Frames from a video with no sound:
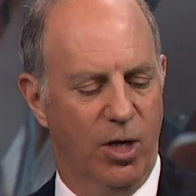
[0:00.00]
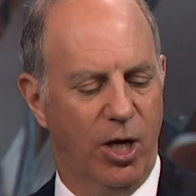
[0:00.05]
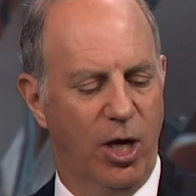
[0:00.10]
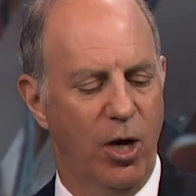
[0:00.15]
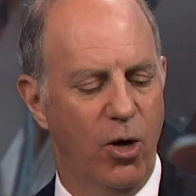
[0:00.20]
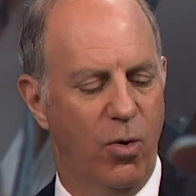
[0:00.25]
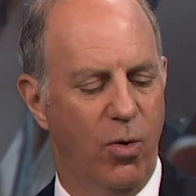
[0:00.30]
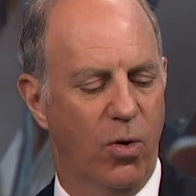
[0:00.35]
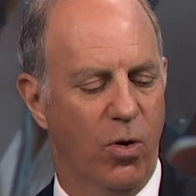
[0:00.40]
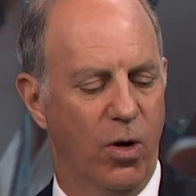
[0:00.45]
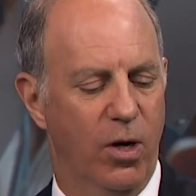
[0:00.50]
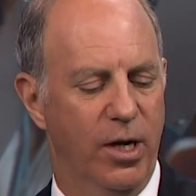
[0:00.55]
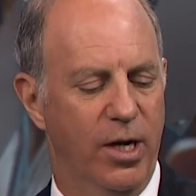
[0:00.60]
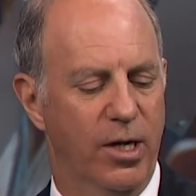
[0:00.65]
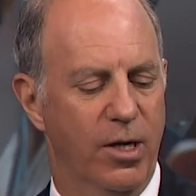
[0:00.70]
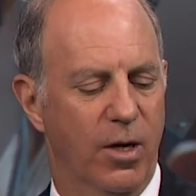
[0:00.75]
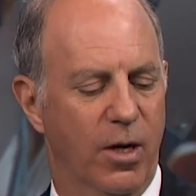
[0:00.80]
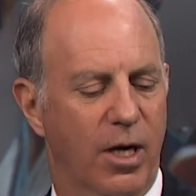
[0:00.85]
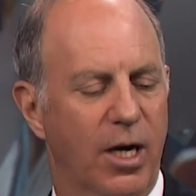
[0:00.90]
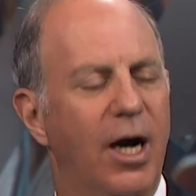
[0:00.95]
cohort
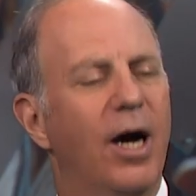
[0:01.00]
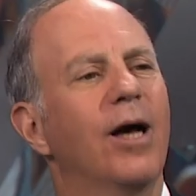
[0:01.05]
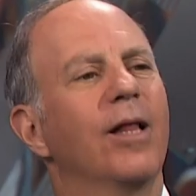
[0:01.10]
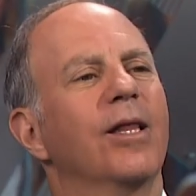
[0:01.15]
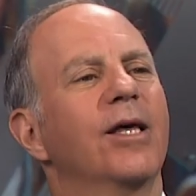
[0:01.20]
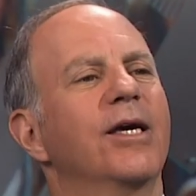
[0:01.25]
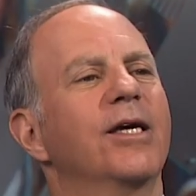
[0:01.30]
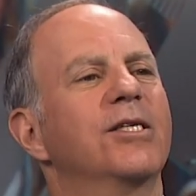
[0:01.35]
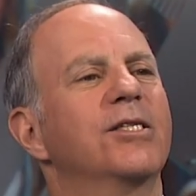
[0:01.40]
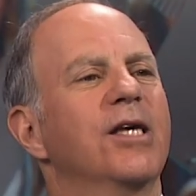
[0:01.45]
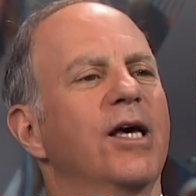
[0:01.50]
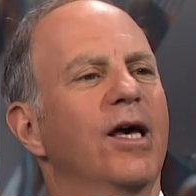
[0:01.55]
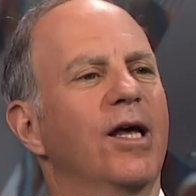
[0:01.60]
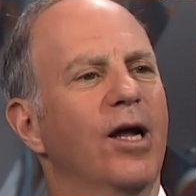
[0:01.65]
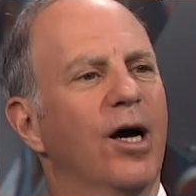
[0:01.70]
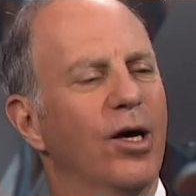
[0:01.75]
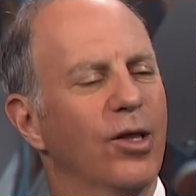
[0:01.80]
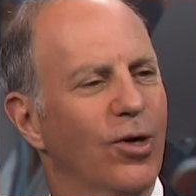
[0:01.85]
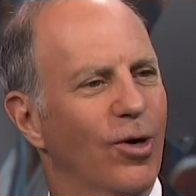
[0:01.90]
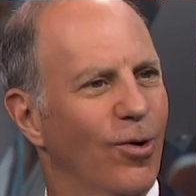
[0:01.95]
and your colleagues at
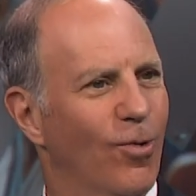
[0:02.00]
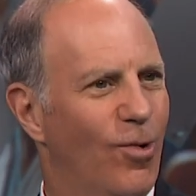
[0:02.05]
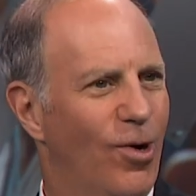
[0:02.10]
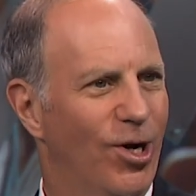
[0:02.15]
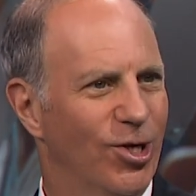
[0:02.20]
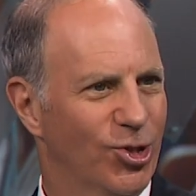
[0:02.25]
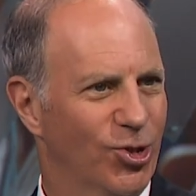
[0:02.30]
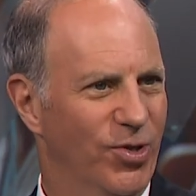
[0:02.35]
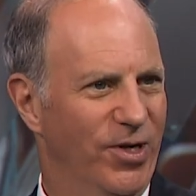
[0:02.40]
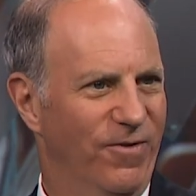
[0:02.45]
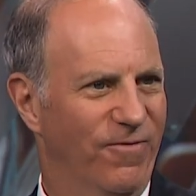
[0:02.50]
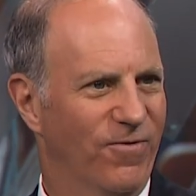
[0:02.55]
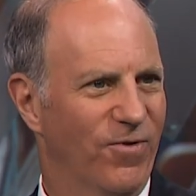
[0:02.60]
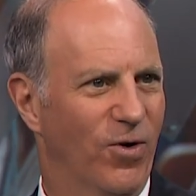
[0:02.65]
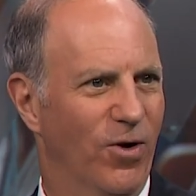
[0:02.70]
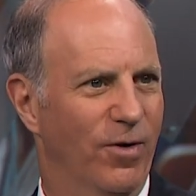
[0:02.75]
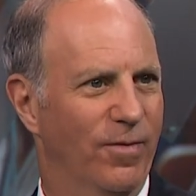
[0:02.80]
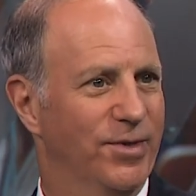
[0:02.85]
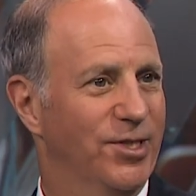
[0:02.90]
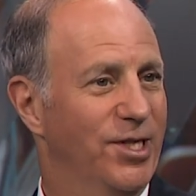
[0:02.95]
other Wall Street
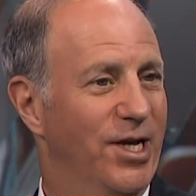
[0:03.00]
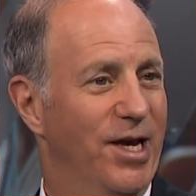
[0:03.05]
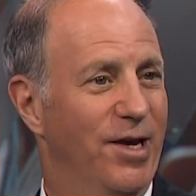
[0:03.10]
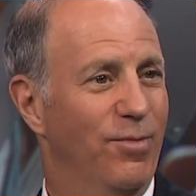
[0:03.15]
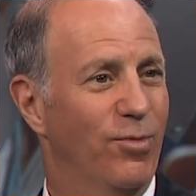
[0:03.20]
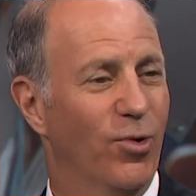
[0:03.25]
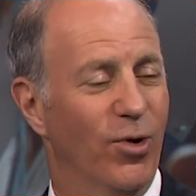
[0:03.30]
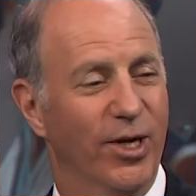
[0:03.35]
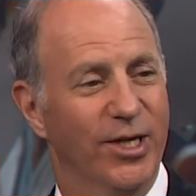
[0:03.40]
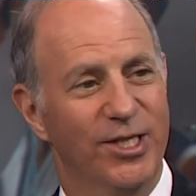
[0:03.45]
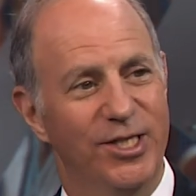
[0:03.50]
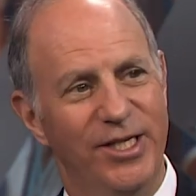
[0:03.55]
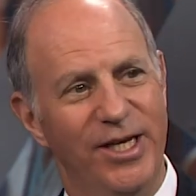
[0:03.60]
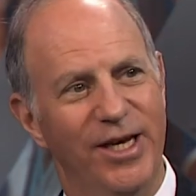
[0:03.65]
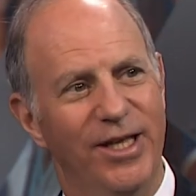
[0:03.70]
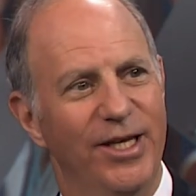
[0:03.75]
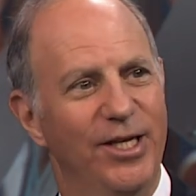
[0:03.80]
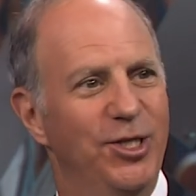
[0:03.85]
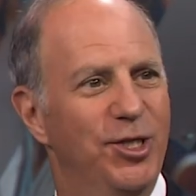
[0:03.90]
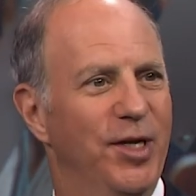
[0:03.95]
firms, say at Morgan
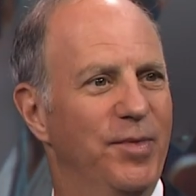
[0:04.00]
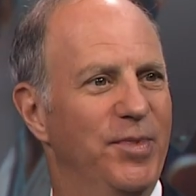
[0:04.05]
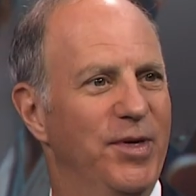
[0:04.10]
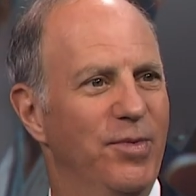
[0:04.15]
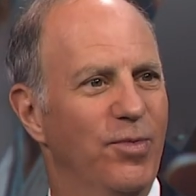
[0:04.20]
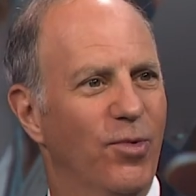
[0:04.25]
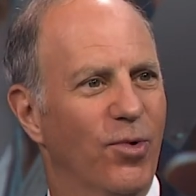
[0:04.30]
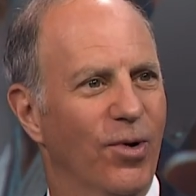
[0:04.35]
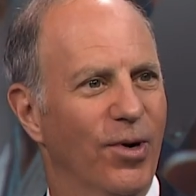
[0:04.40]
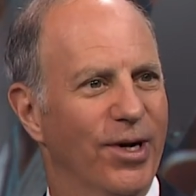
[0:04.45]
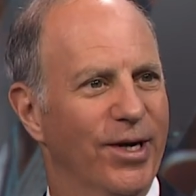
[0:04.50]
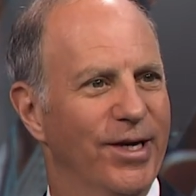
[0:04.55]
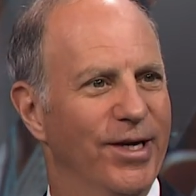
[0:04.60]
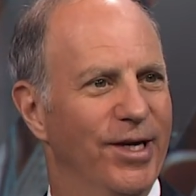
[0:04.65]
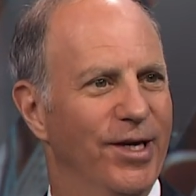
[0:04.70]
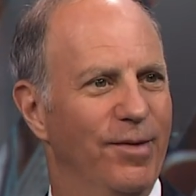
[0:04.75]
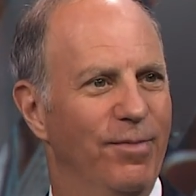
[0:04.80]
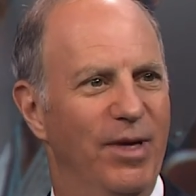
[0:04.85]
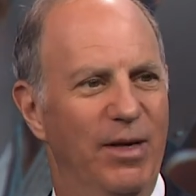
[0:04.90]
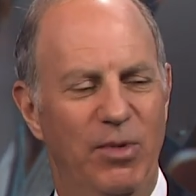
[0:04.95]
Stanley, JP
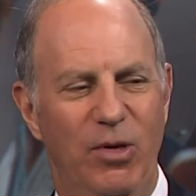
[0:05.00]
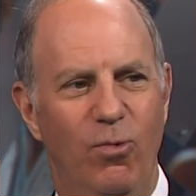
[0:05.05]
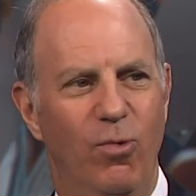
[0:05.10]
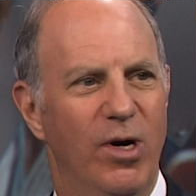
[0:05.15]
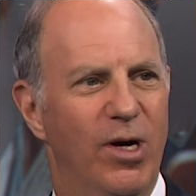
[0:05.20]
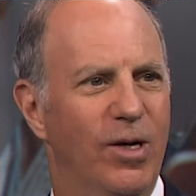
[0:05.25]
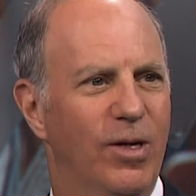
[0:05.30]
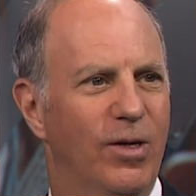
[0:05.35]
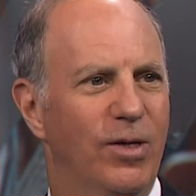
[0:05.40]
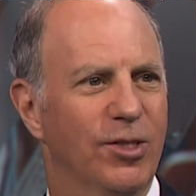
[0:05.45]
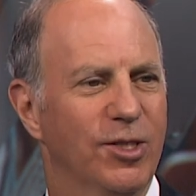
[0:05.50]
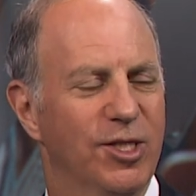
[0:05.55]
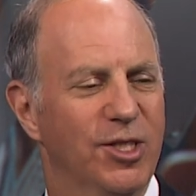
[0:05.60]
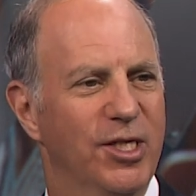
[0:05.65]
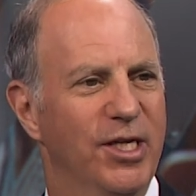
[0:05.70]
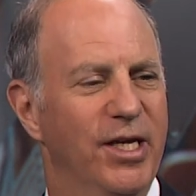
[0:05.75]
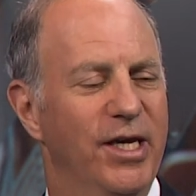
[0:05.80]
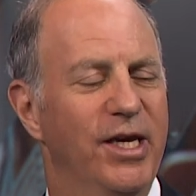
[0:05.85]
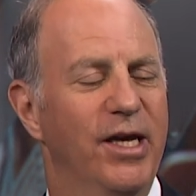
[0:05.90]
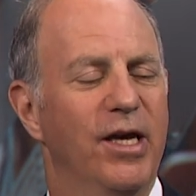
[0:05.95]
Morgan, maybe Wells,
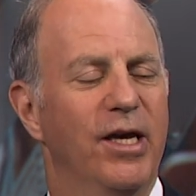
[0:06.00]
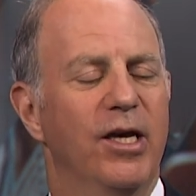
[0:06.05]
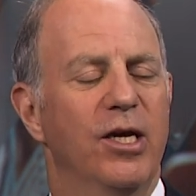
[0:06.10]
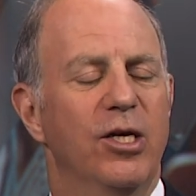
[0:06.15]
Citi.